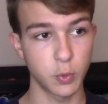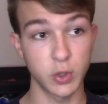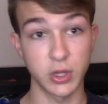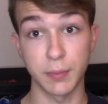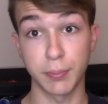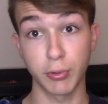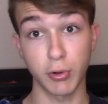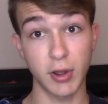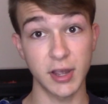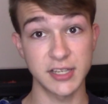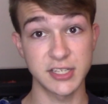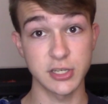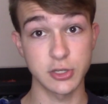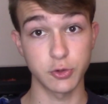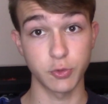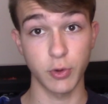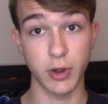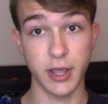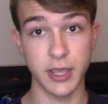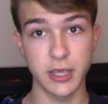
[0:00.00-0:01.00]
when the price is
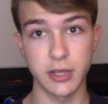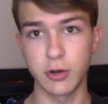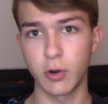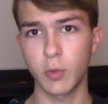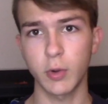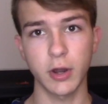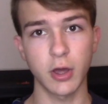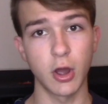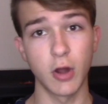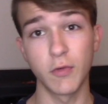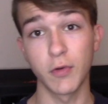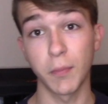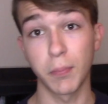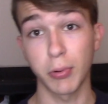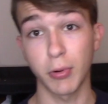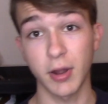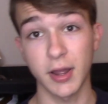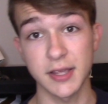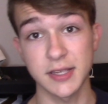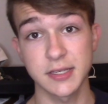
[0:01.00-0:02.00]
right, you don't want to
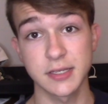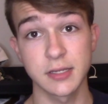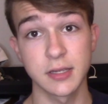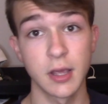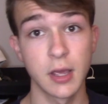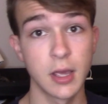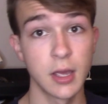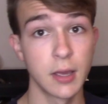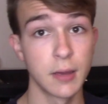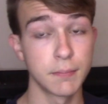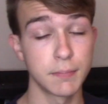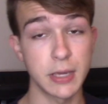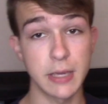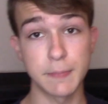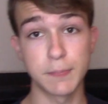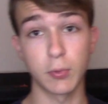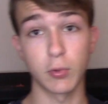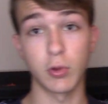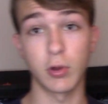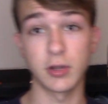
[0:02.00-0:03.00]
overprice
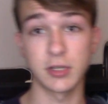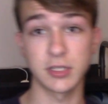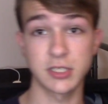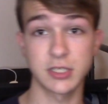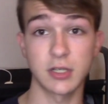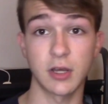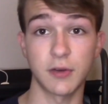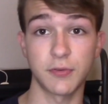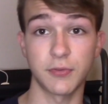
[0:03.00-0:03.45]
people on stuff.